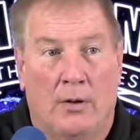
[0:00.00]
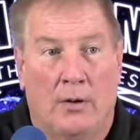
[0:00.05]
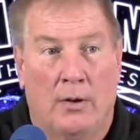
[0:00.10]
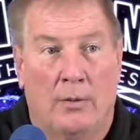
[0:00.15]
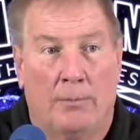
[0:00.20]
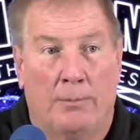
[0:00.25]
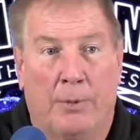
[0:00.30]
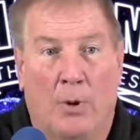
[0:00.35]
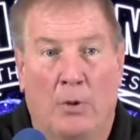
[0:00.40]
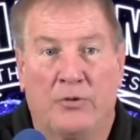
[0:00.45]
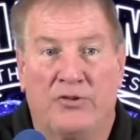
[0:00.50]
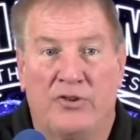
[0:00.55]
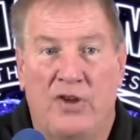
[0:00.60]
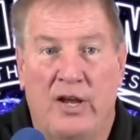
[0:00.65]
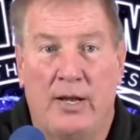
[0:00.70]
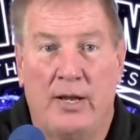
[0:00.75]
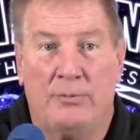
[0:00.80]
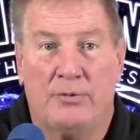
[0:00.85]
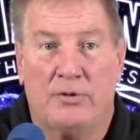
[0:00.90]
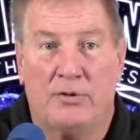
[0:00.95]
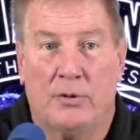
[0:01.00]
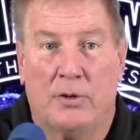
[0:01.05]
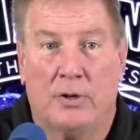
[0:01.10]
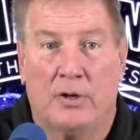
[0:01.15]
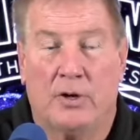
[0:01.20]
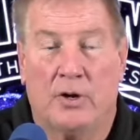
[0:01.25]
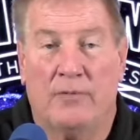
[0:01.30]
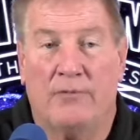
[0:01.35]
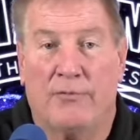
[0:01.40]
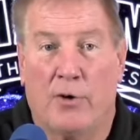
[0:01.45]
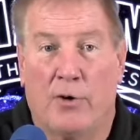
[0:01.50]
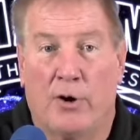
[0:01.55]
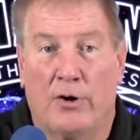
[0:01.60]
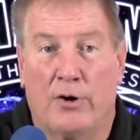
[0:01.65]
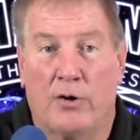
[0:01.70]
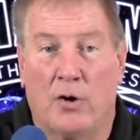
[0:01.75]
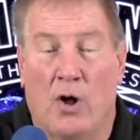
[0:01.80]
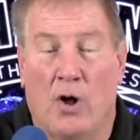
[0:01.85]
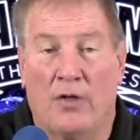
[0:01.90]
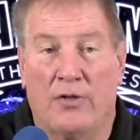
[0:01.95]
Both teams converted
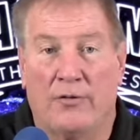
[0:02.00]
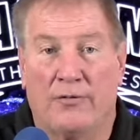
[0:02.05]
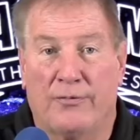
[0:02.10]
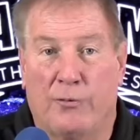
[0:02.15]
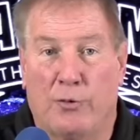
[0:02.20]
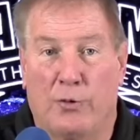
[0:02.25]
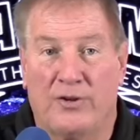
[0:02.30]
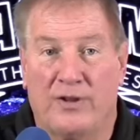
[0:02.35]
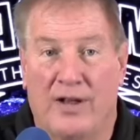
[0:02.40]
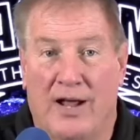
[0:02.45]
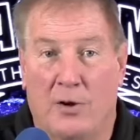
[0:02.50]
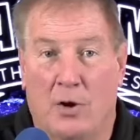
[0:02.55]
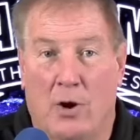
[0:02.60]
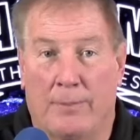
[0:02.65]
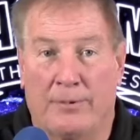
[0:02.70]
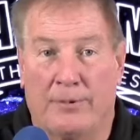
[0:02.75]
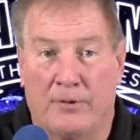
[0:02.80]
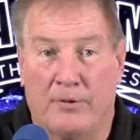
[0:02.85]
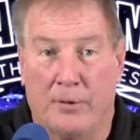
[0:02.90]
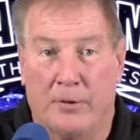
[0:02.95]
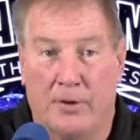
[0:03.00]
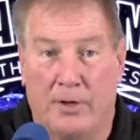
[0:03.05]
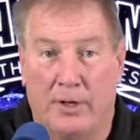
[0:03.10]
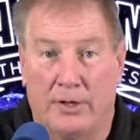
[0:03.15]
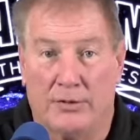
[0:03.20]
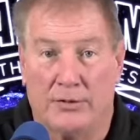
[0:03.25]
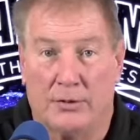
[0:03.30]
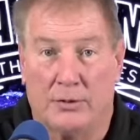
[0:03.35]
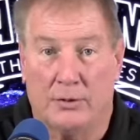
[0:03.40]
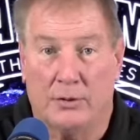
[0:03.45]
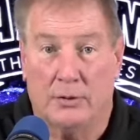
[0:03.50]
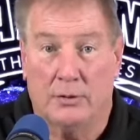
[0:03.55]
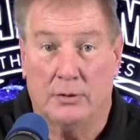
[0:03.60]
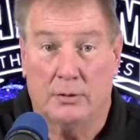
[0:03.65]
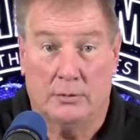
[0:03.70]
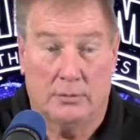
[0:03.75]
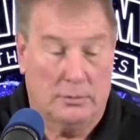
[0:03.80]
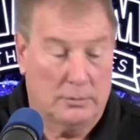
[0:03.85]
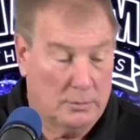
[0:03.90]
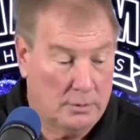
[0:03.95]
all their fourth down opportunities.
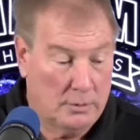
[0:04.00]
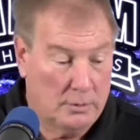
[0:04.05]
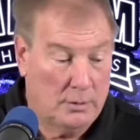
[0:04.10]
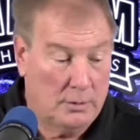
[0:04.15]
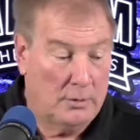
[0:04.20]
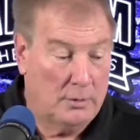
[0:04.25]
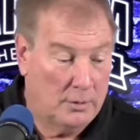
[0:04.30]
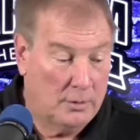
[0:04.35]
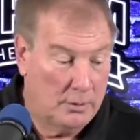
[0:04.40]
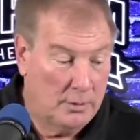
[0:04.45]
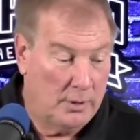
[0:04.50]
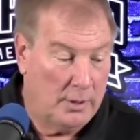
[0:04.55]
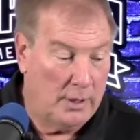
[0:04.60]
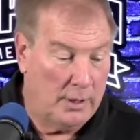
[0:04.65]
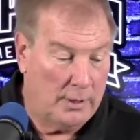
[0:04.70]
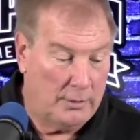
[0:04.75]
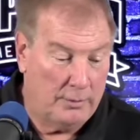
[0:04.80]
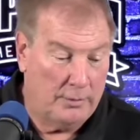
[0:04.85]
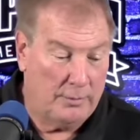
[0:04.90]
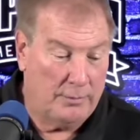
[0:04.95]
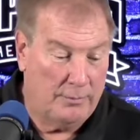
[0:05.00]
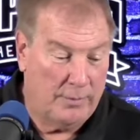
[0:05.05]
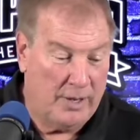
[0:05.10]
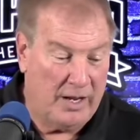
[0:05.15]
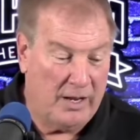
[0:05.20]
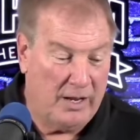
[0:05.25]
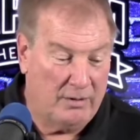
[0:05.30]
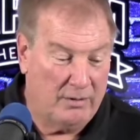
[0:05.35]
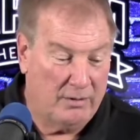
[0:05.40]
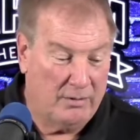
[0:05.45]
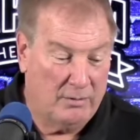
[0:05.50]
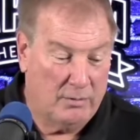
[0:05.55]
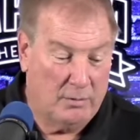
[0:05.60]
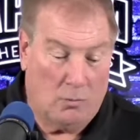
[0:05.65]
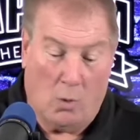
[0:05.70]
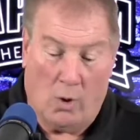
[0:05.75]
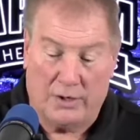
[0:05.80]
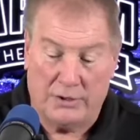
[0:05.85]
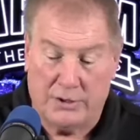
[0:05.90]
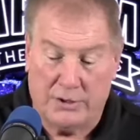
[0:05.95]
And, man,
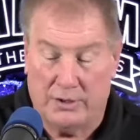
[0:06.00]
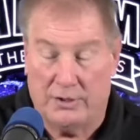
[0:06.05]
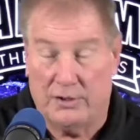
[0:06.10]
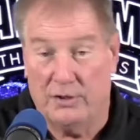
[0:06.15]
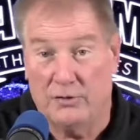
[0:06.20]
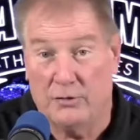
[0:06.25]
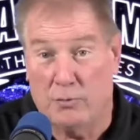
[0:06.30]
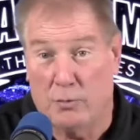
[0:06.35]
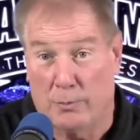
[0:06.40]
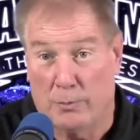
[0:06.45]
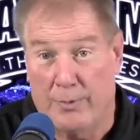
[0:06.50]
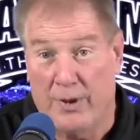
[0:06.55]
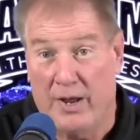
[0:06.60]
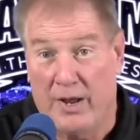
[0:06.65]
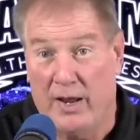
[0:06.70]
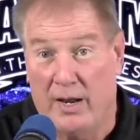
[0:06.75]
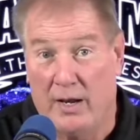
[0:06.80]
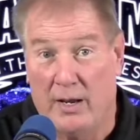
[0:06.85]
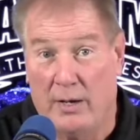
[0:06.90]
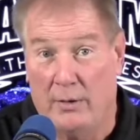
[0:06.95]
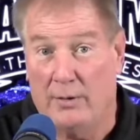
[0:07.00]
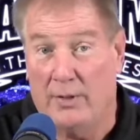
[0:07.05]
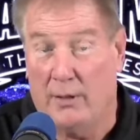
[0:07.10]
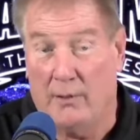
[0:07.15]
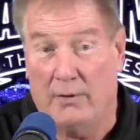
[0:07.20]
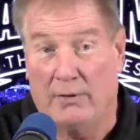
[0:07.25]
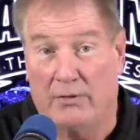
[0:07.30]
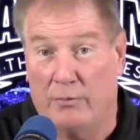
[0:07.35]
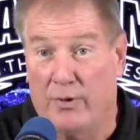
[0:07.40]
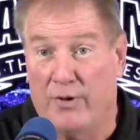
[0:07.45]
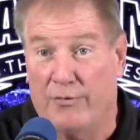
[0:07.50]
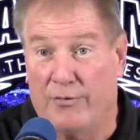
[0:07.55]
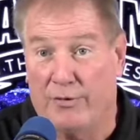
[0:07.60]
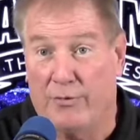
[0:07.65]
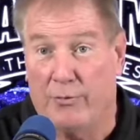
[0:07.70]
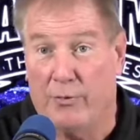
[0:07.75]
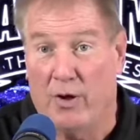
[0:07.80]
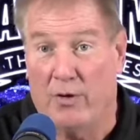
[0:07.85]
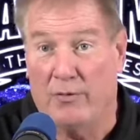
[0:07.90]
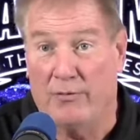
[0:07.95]
Washington's were big. They were 3 for
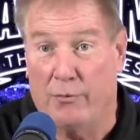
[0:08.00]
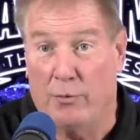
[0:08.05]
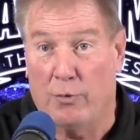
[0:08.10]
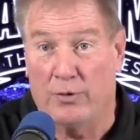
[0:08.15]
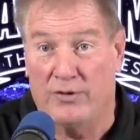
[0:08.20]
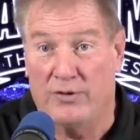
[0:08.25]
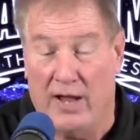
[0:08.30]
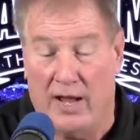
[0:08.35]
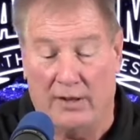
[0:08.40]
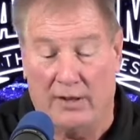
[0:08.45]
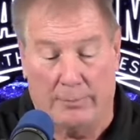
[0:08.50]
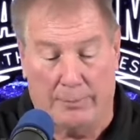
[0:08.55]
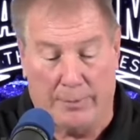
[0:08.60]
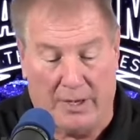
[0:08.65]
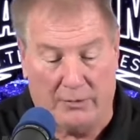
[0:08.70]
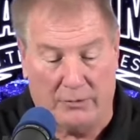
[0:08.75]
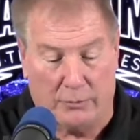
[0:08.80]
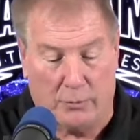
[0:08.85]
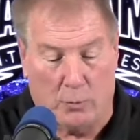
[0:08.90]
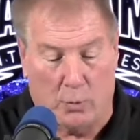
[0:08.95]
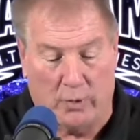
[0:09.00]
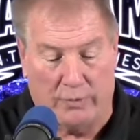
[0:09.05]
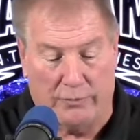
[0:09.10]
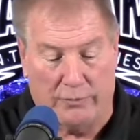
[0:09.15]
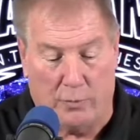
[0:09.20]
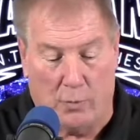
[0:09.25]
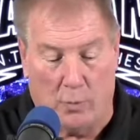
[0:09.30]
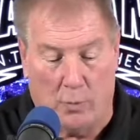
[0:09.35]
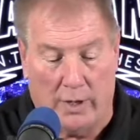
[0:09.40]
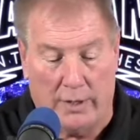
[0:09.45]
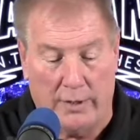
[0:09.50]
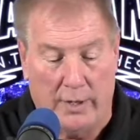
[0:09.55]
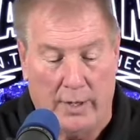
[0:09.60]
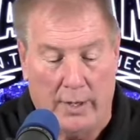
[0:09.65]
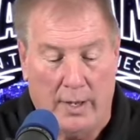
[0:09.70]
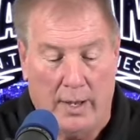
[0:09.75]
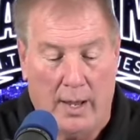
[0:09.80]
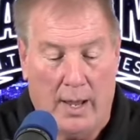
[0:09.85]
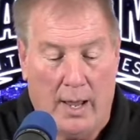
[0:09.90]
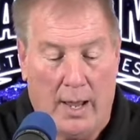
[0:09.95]
3 on fourth down. The Bengals were 1 for 1.
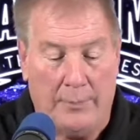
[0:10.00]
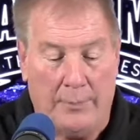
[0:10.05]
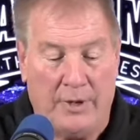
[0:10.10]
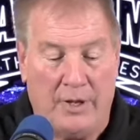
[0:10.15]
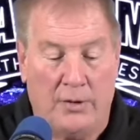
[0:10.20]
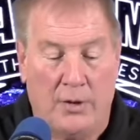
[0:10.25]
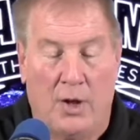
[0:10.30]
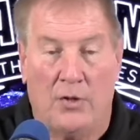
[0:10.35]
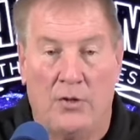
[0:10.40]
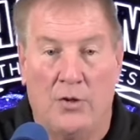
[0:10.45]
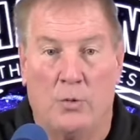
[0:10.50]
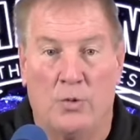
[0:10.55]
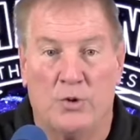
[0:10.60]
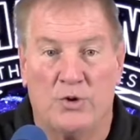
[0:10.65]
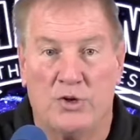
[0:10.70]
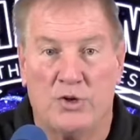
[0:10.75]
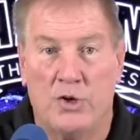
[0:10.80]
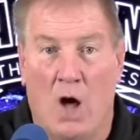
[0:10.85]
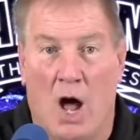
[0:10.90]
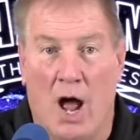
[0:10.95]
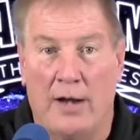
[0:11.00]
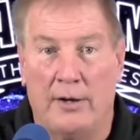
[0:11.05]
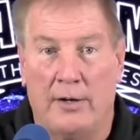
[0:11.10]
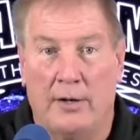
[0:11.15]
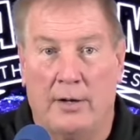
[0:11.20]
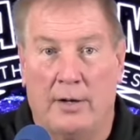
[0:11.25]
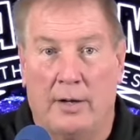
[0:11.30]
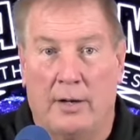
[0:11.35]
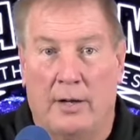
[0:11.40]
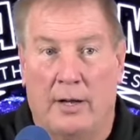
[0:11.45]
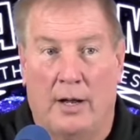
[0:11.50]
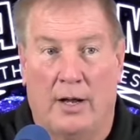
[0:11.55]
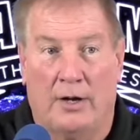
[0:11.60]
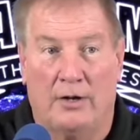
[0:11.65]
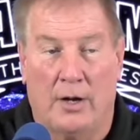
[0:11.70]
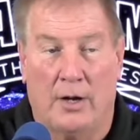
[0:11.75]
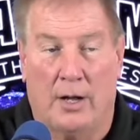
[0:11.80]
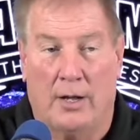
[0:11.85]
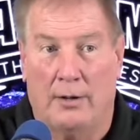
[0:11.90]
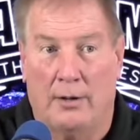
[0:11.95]
I mean, there was not
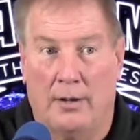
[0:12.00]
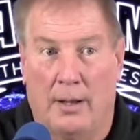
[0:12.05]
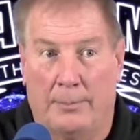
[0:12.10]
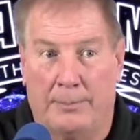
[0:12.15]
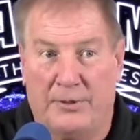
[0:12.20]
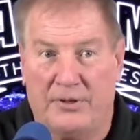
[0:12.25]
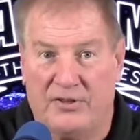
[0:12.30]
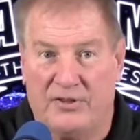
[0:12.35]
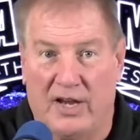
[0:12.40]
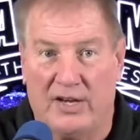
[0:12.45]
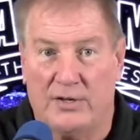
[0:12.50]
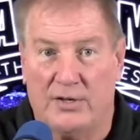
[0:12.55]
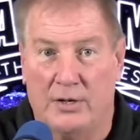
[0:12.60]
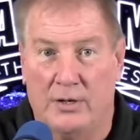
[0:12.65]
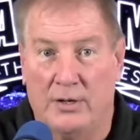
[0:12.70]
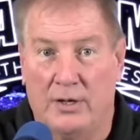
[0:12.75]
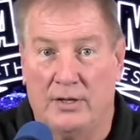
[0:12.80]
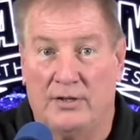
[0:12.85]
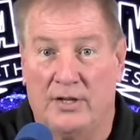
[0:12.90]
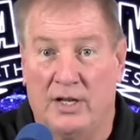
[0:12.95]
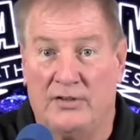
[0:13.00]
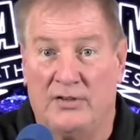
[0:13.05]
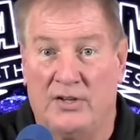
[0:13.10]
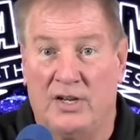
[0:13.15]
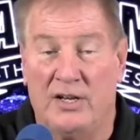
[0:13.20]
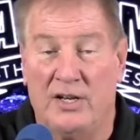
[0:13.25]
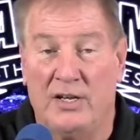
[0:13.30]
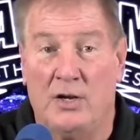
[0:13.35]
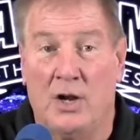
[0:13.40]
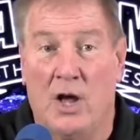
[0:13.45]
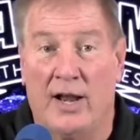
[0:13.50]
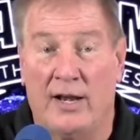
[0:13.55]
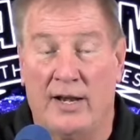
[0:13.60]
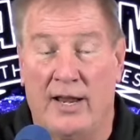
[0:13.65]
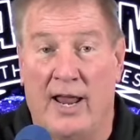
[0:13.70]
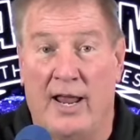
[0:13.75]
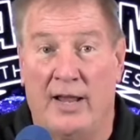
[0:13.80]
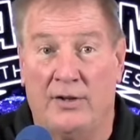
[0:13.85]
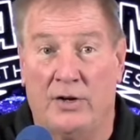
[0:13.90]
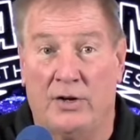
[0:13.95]
a possession that did not end in a